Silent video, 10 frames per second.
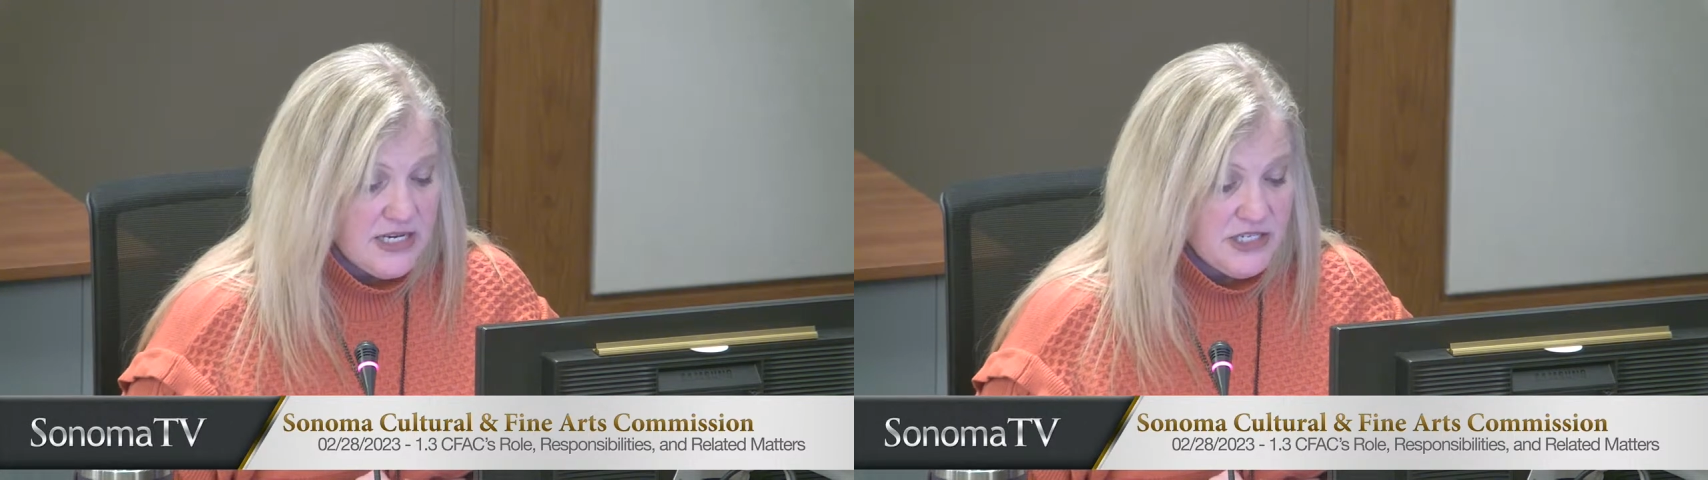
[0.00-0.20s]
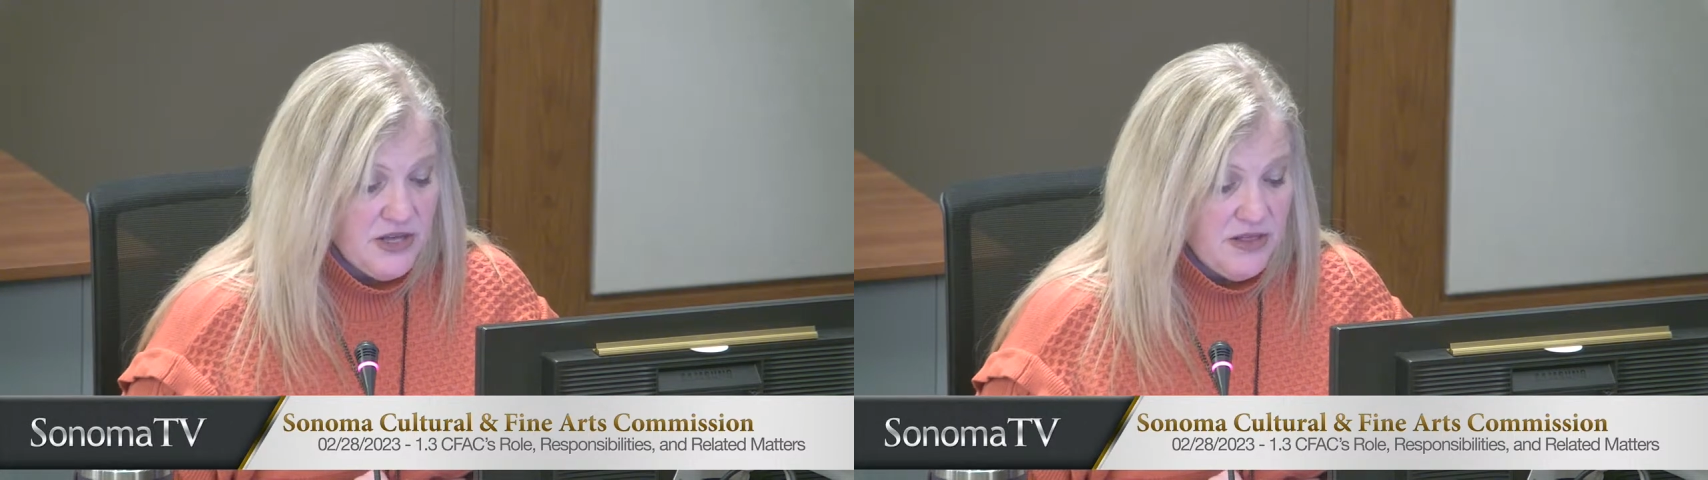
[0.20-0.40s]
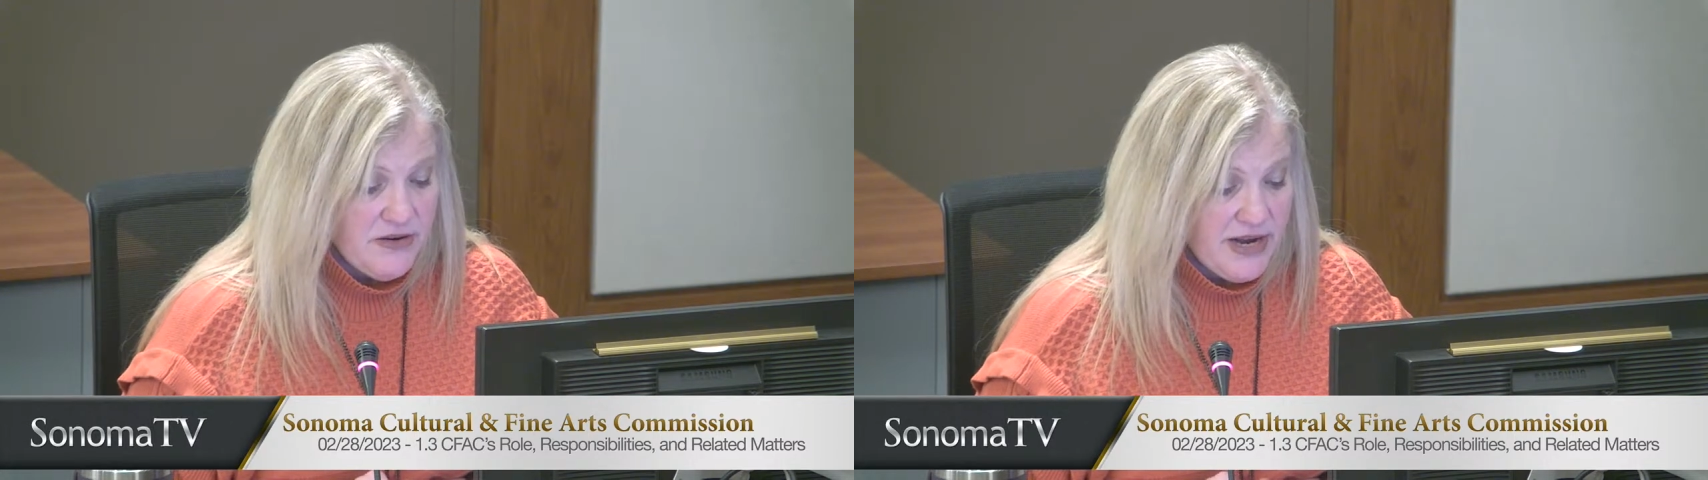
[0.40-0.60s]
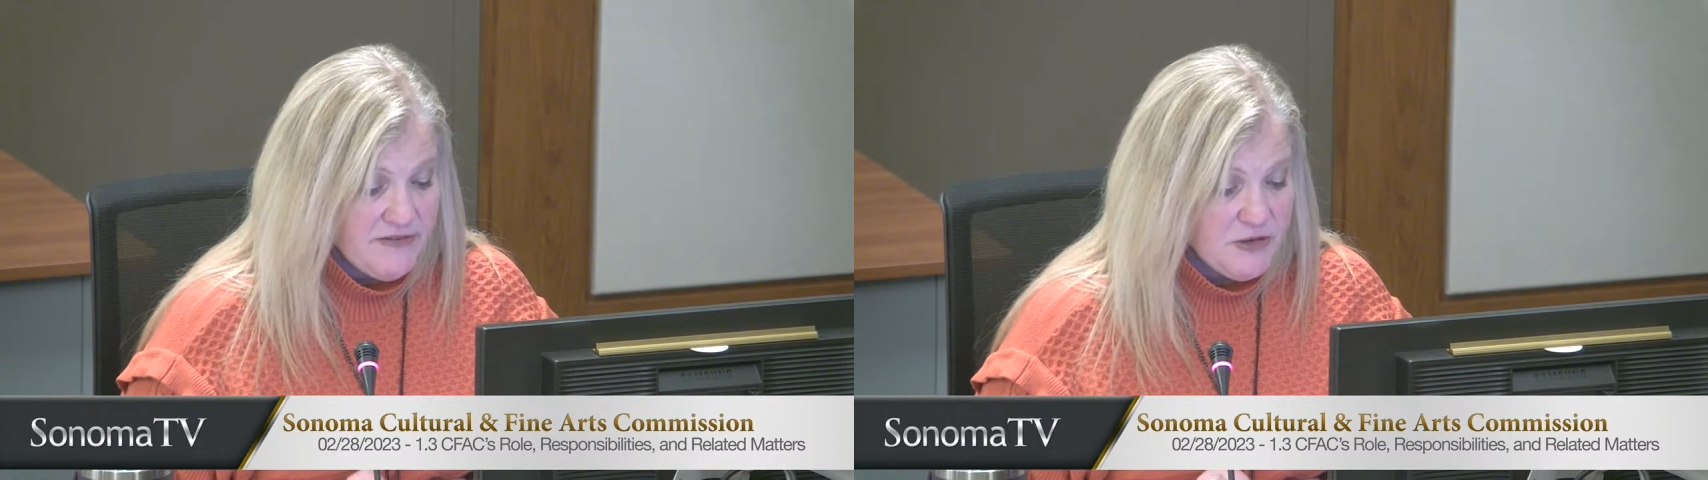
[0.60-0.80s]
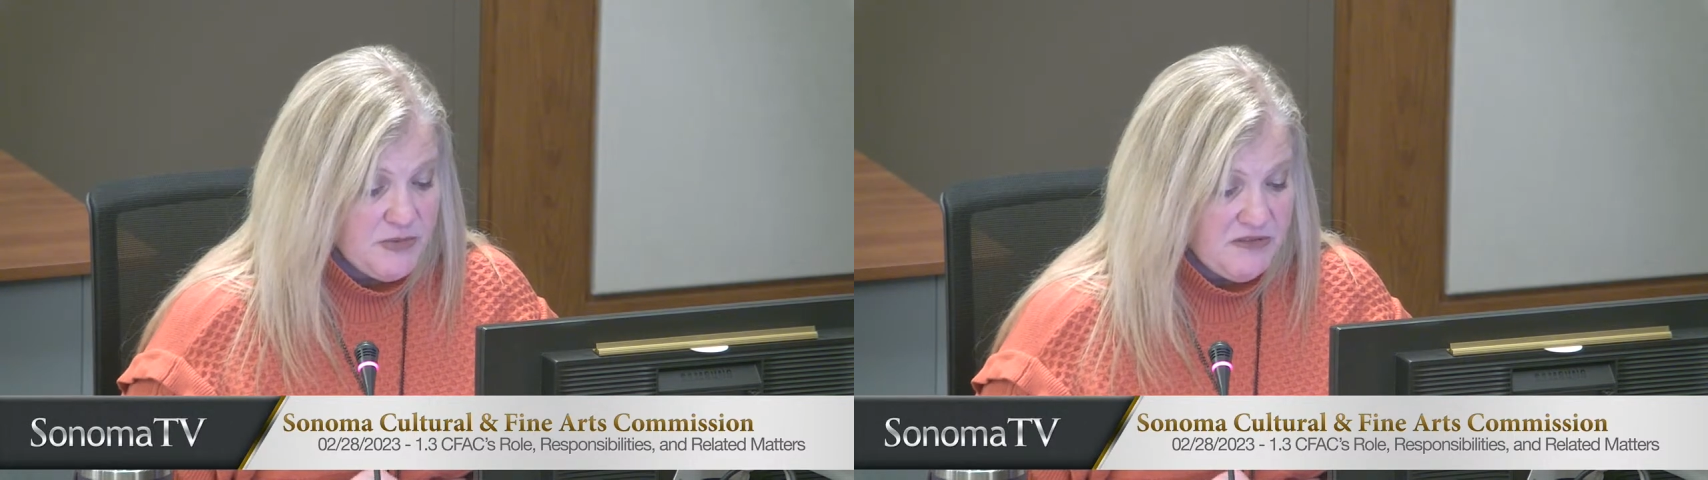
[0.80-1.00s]
and shall
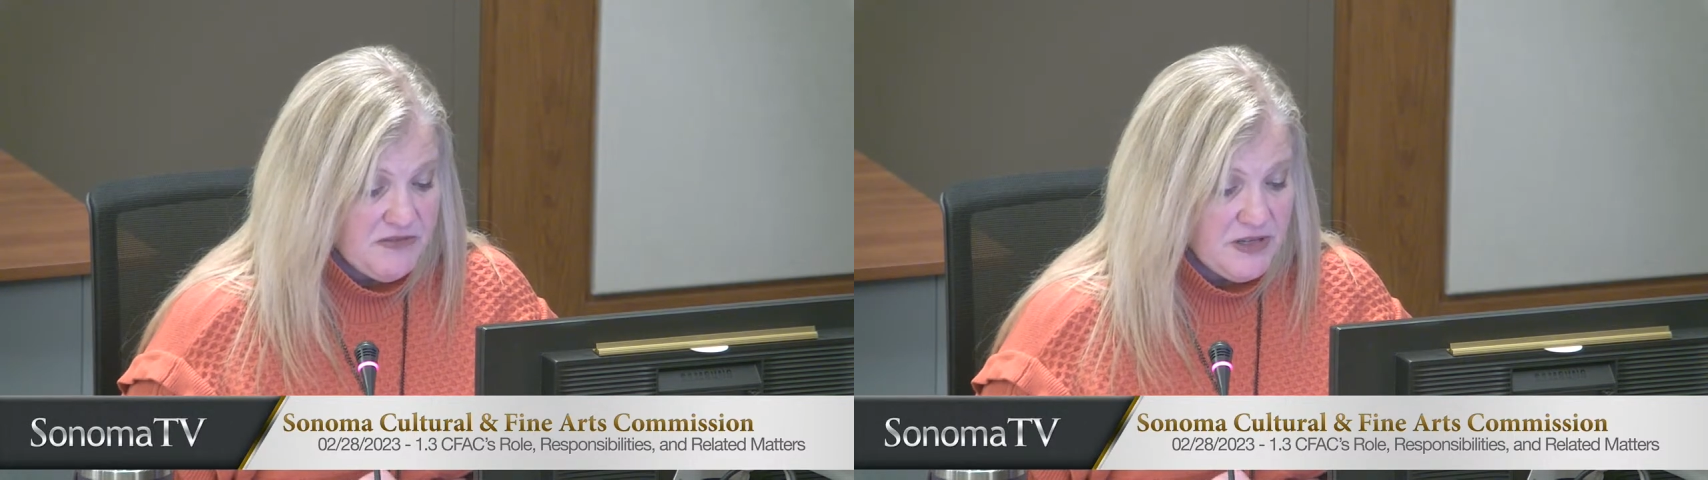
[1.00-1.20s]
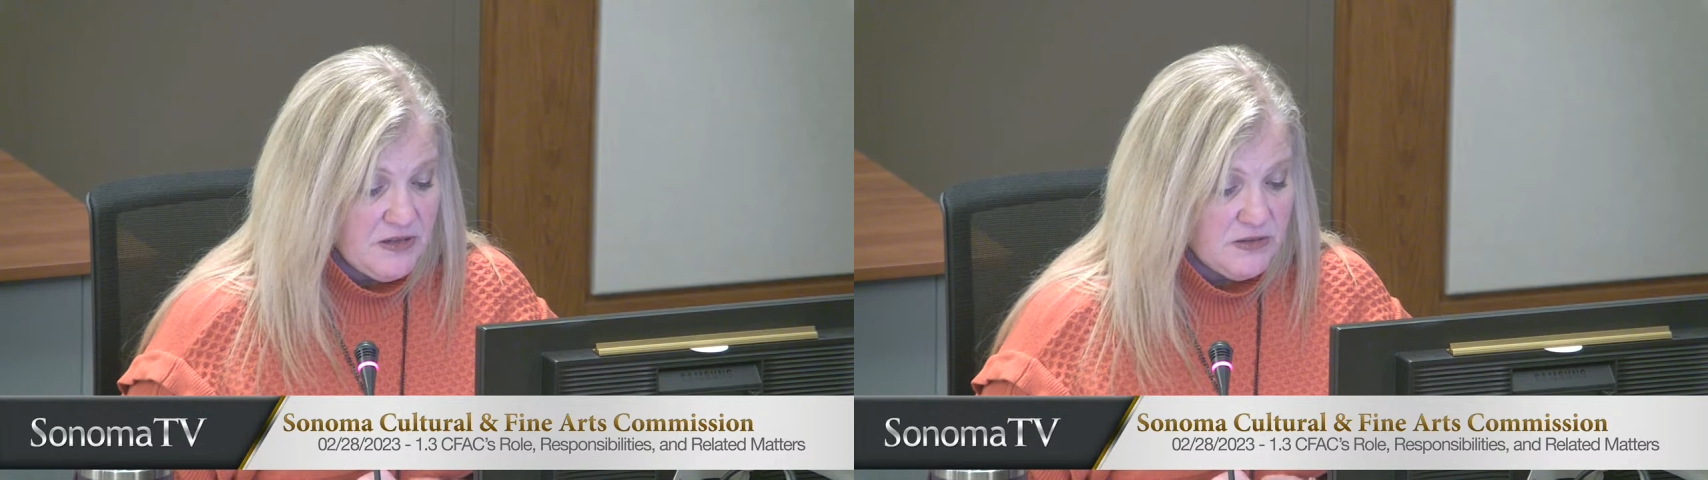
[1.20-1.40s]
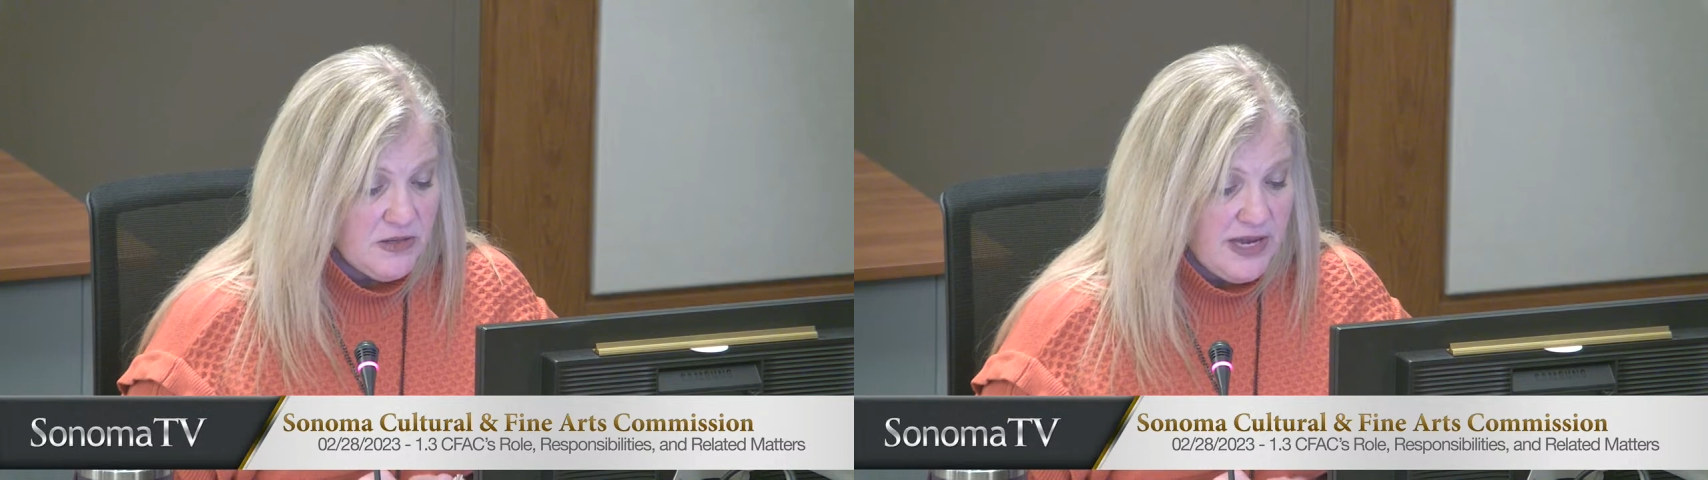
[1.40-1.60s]
thereafter be filled